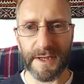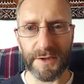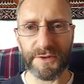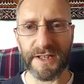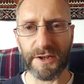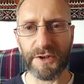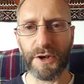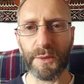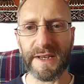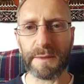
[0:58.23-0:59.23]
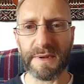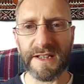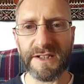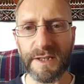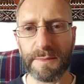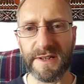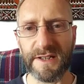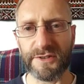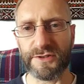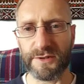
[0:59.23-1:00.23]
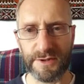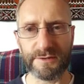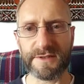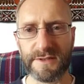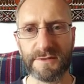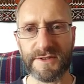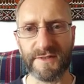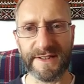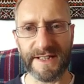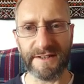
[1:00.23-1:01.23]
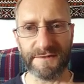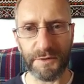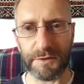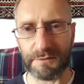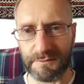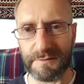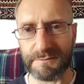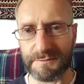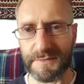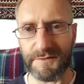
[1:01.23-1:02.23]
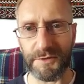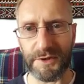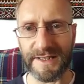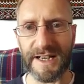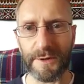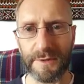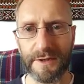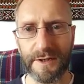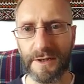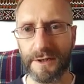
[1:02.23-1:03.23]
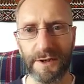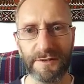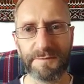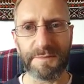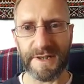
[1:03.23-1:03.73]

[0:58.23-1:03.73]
Looking on her Wikipedia page, you sort of like get a full account of